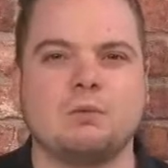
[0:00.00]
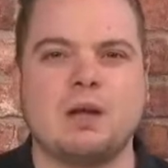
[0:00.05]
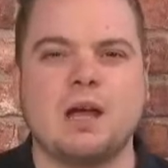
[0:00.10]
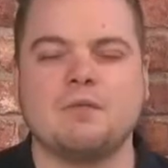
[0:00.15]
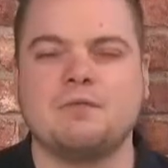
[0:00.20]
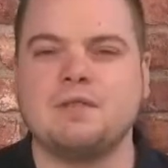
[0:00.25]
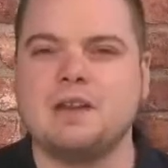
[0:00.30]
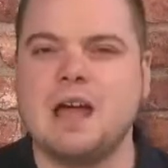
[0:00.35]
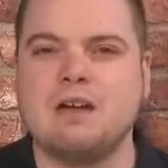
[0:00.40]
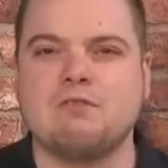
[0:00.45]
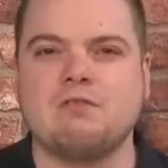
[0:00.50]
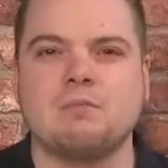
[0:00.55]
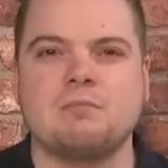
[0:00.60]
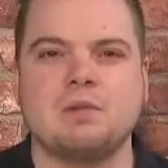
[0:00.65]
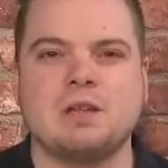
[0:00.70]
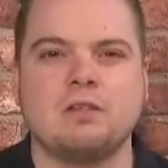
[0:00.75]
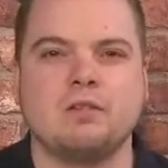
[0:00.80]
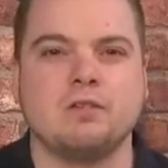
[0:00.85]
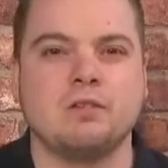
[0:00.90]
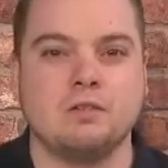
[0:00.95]
we have never
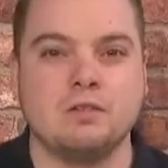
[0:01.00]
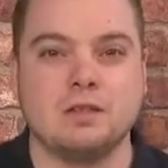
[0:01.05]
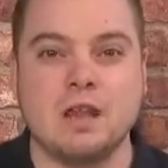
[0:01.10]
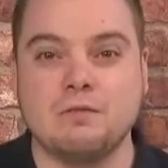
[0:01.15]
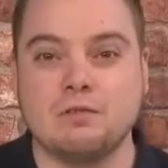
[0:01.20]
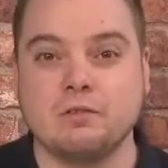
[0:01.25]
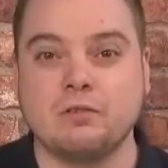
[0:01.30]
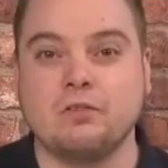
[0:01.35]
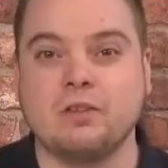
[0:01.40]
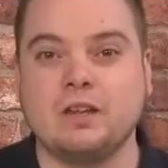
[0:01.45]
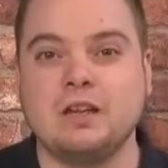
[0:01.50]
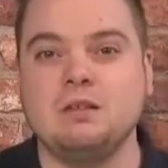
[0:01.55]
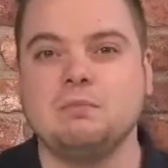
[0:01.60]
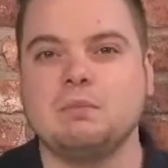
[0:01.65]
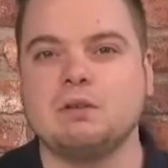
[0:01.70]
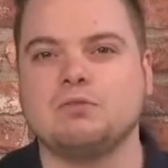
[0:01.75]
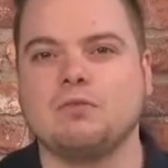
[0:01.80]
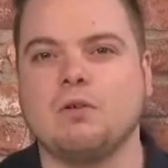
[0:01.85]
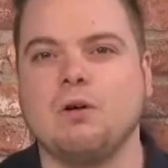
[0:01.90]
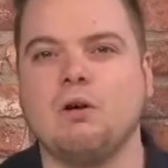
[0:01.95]
be, never seen
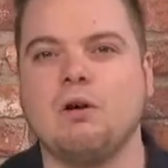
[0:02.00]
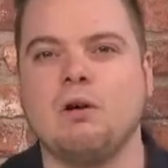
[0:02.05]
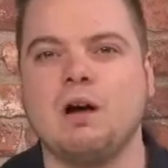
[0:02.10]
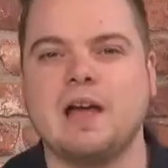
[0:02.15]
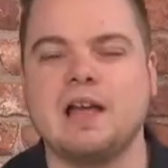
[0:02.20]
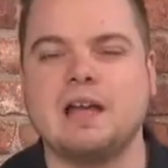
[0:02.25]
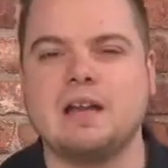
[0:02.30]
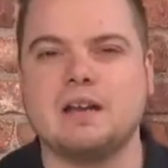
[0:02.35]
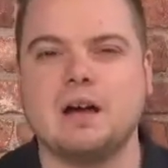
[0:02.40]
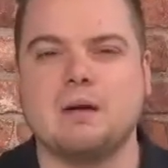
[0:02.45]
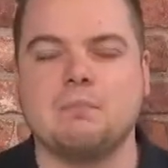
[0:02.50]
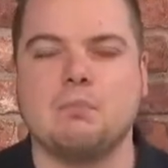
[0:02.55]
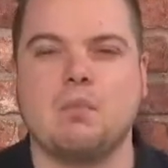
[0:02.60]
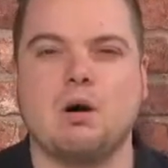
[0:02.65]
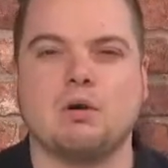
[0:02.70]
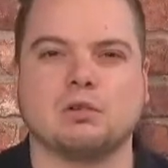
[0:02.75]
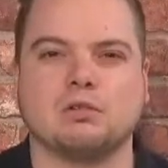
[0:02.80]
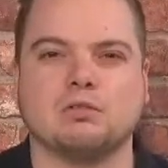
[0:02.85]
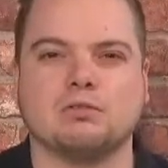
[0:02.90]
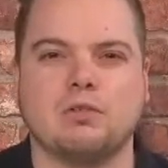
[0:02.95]
before in
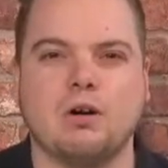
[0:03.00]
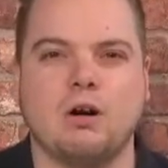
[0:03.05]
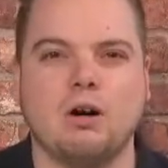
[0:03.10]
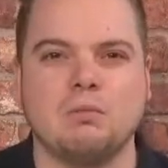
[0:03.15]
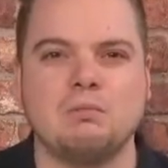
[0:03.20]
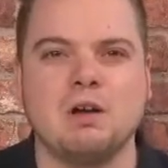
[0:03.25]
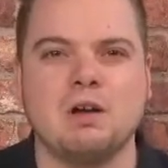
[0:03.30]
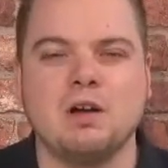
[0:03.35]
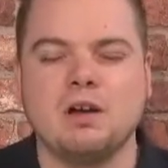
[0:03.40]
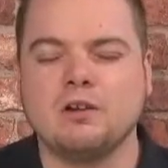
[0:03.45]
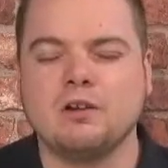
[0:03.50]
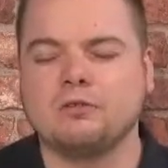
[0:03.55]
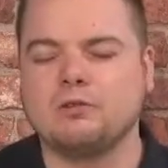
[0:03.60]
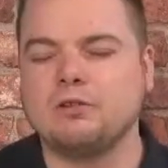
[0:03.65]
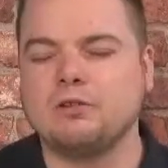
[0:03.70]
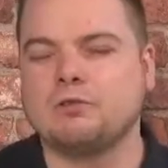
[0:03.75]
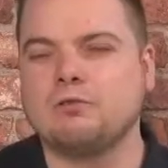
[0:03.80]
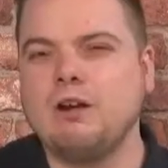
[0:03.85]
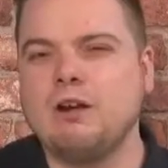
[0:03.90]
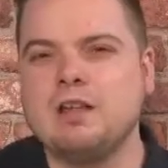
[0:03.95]
model form. So
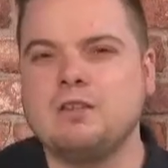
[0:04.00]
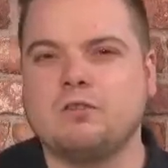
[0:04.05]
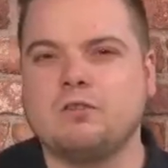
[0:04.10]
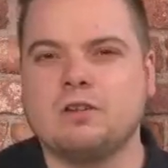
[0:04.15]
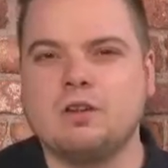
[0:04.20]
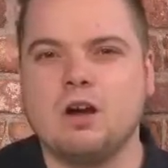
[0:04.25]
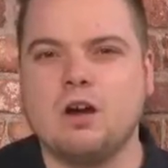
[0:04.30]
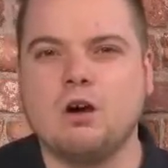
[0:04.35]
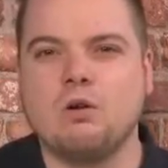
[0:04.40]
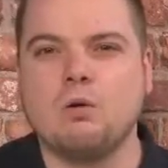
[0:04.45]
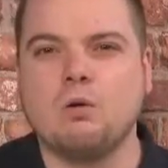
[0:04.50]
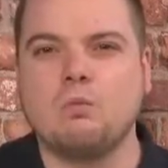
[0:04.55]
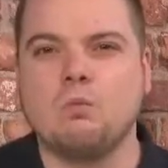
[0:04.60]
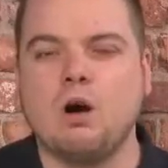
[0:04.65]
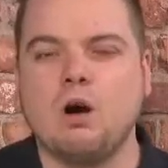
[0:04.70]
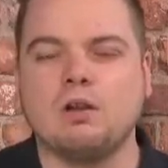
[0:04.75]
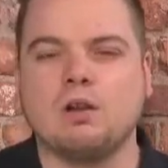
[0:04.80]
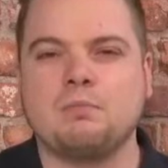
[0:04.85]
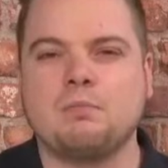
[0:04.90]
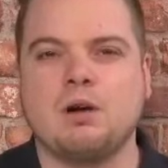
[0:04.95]
it's great to know
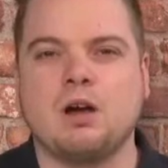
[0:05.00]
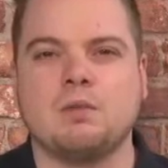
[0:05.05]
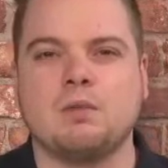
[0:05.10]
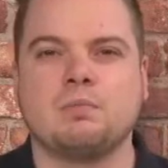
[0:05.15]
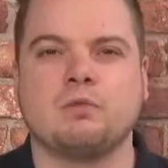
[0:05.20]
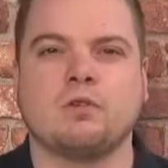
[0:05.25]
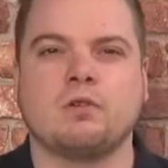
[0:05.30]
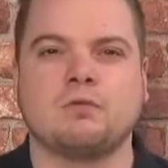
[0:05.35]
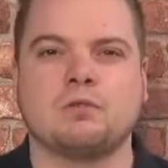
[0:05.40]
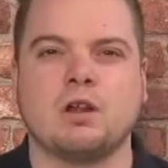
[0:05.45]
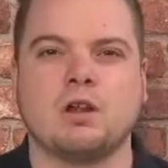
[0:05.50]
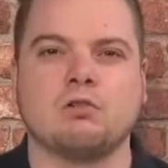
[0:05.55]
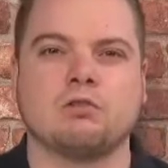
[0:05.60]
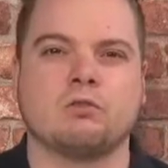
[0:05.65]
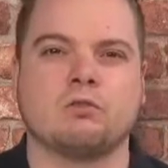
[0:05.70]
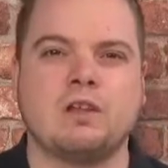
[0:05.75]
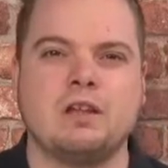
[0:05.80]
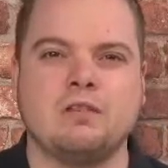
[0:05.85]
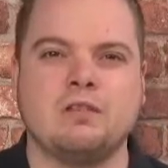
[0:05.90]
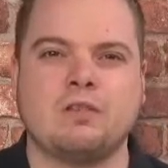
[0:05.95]
what the purpose of
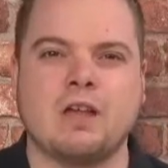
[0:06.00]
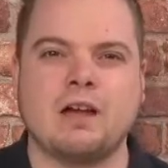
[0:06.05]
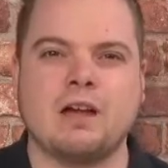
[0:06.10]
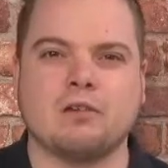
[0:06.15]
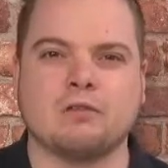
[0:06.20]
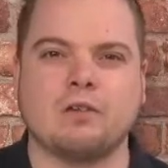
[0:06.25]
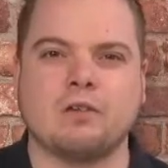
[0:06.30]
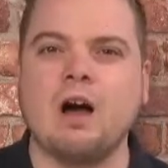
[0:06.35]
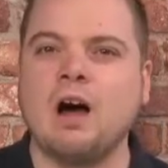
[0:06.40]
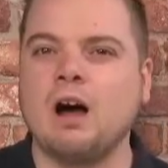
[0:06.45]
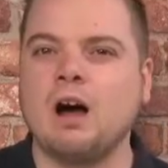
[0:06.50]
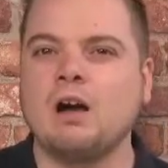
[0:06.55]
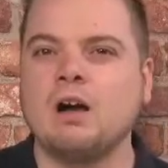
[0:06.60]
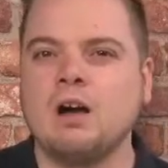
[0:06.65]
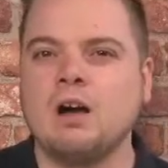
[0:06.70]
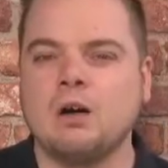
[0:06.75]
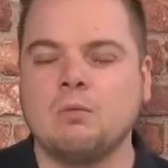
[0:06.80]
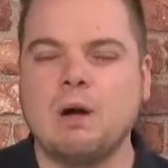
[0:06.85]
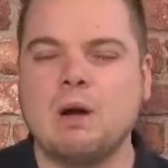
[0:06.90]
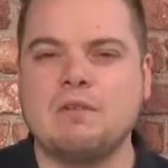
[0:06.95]
those details are,
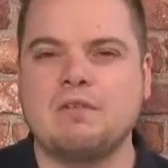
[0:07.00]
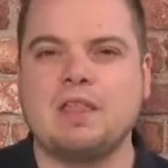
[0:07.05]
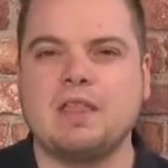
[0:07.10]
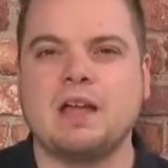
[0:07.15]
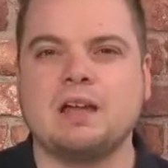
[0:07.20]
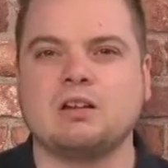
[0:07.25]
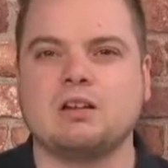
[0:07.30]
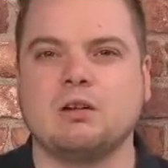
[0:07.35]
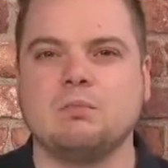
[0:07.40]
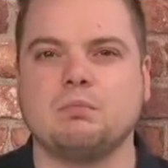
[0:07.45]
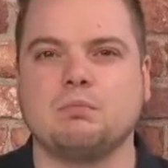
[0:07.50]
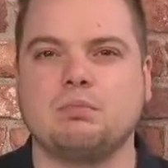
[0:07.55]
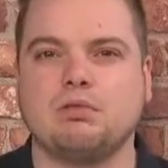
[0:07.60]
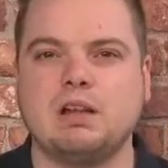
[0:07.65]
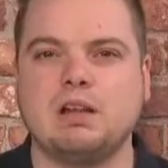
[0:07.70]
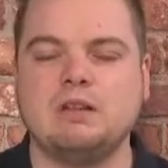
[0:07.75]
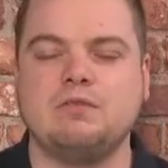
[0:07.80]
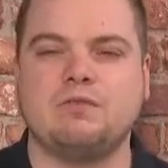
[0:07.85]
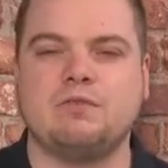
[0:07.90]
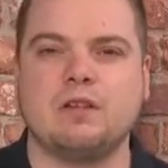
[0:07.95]
whether they come
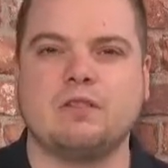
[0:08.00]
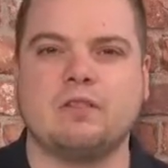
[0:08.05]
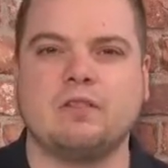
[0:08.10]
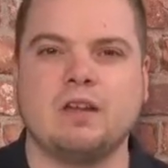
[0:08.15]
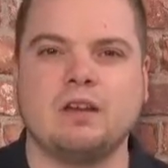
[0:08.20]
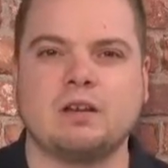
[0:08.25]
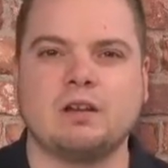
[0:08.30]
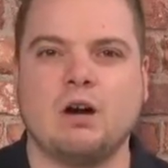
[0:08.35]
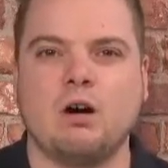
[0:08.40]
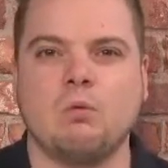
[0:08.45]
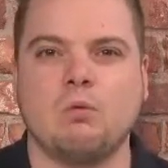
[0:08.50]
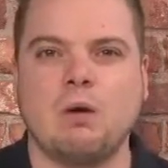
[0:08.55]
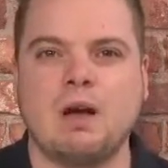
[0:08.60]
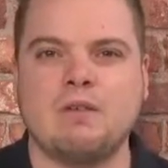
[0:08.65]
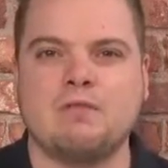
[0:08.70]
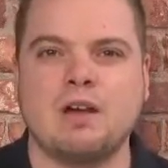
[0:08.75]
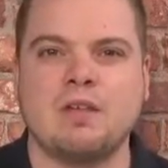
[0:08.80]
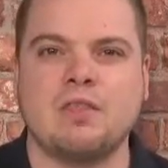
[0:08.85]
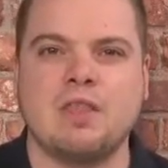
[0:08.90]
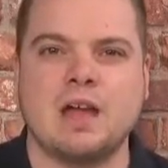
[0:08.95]
pre-fitted or
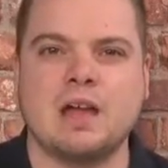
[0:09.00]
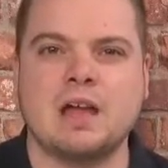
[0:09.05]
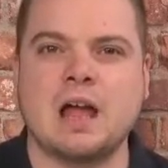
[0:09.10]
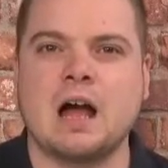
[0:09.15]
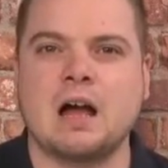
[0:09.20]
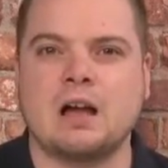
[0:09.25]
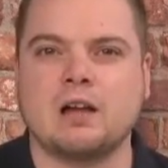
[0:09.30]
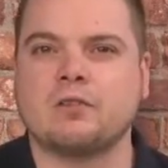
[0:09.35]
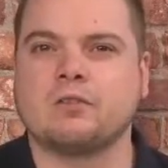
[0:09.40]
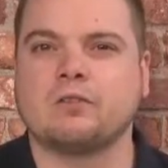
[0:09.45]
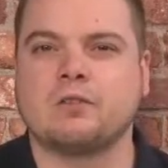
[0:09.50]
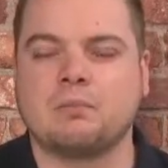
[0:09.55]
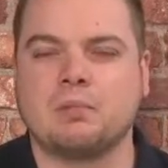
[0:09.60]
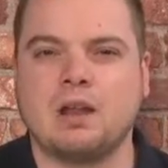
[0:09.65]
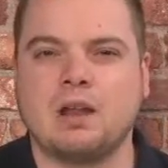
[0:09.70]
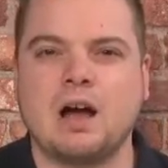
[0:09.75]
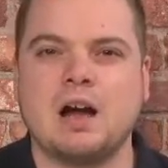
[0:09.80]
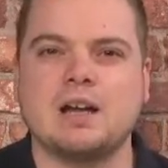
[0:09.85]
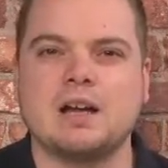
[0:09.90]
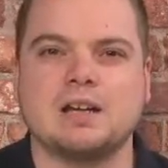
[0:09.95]
whether they are
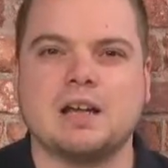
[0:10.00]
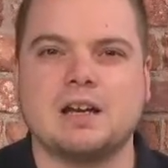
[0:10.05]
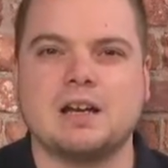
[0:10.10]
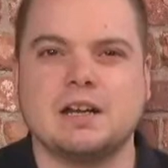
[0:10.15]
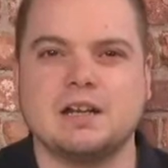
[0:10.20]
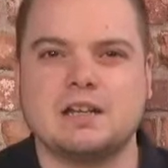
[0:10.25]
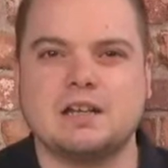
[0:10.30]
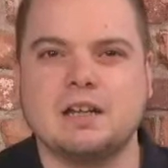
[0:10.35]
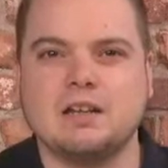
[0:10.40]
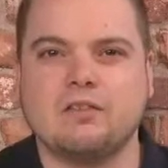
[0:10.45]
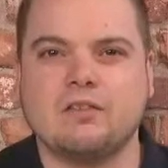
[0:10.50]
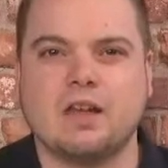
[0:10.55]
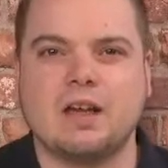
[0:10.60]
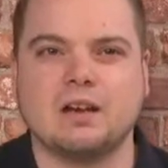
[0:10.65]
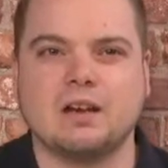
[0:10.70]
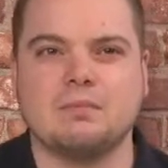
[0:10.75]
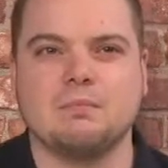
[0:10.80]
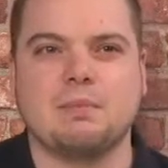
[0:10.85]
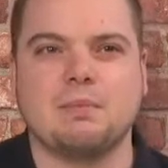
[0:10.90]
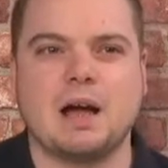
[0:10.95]
supplied in a
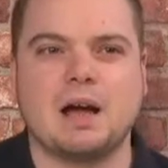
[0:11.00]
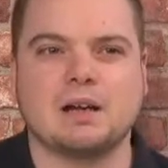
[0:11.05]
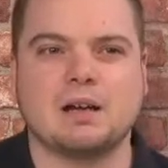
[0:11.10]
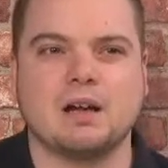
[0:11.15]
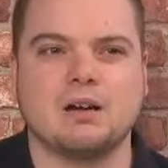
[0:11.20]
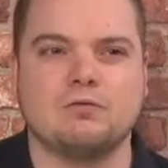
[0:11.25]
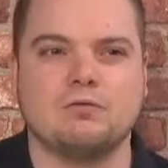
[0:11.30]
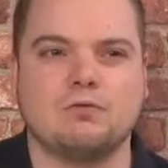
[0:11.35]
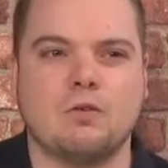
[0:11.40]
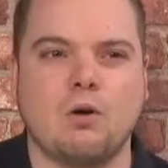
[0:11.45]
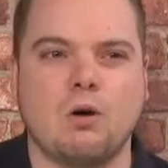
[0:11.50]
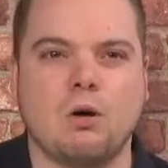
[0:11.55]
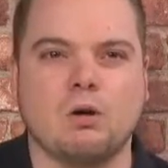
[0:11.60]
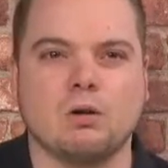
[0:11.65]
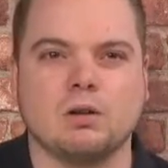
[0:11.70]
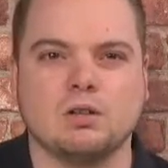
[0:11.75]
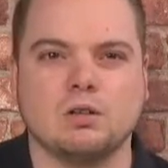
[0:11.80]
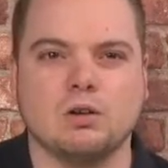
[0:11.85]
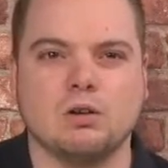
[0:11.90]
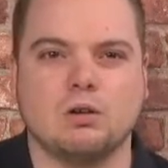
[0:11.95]
detailing bag
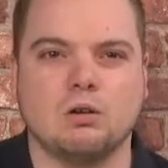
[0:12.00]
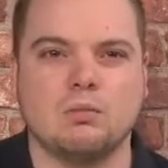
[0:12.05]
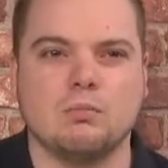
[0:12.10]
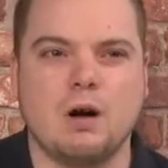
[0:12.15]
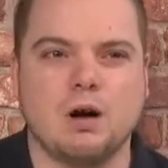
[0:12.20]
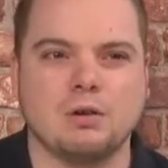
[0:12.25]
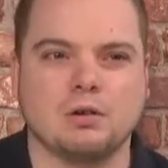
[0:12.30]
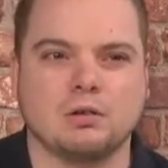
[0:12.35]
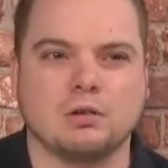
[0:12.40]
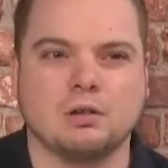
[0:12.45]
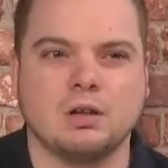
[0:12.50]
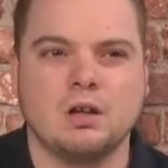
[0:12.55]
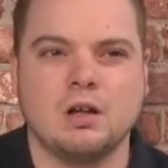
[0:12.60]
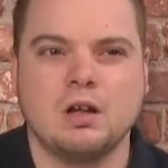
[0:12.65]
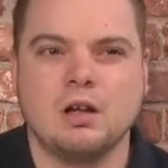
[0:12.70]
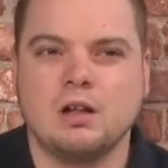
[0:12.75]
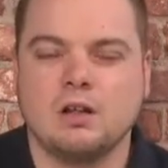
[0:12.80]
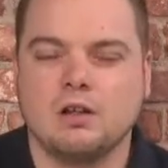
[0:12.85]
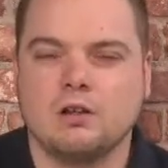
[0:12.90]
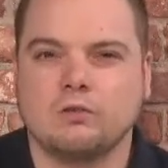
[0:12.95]
for your model.
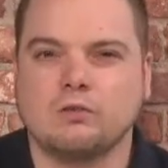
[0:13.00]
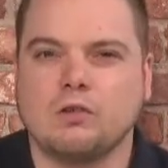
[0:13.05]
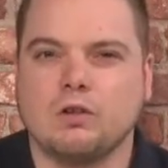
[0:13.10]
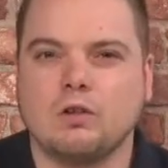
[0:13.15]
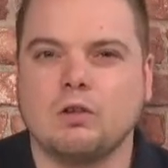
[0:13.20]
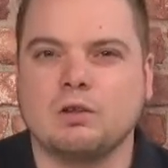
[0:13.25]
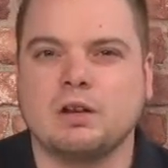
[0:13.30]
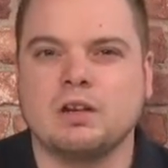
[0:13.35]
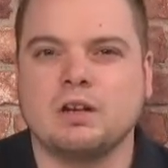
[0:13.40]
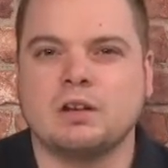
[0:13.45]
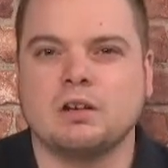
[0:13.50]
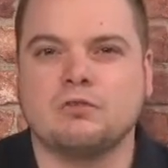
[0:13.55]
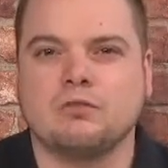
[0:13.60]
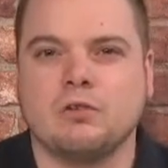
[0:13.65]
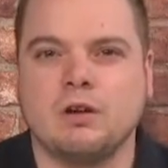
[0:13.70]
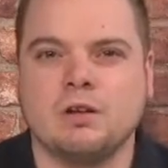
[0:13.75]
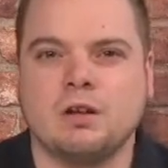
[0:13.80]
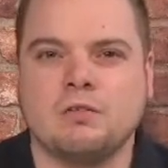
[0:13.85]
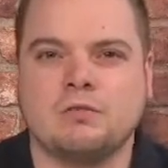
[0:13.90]
So looking at the front